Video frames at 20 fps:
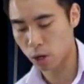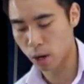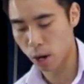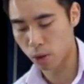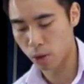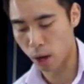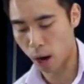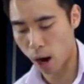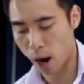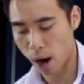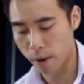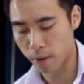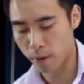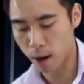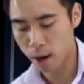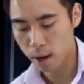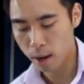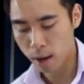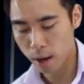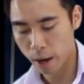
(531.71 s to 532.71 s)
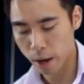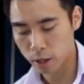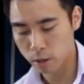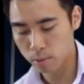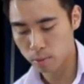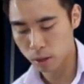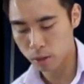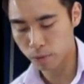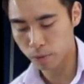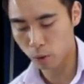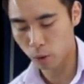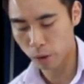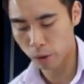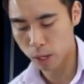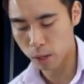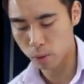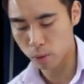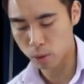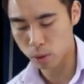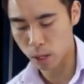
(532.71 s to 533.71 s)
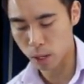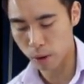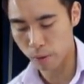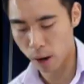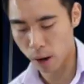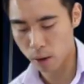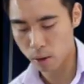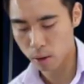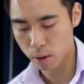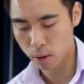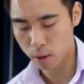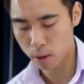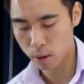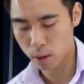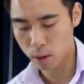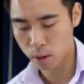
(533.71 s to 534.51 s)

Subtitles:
you know that either x plus 4 equals 0,